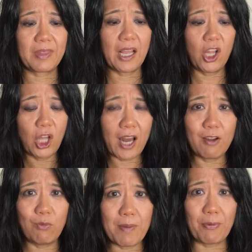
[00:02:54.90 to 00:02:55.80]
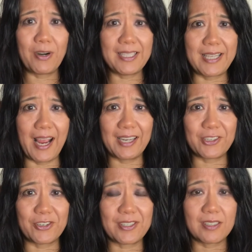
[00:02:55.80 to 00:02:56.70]
a lot of what Bernie
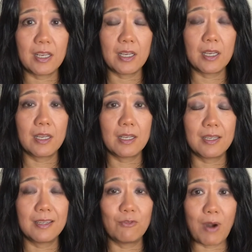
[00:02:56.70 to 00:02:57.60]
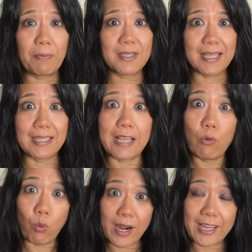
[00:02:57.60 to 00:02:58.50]
Sanders represents
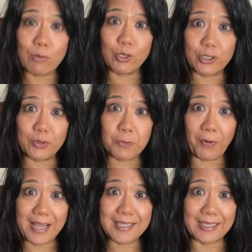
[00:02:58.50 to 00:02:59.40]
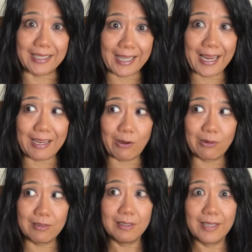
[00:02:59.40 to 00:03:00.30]
and what he will do as president. Like
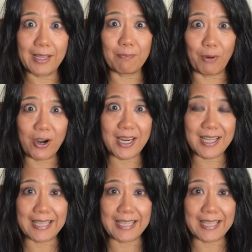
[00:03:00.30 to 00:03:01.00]
Bernie is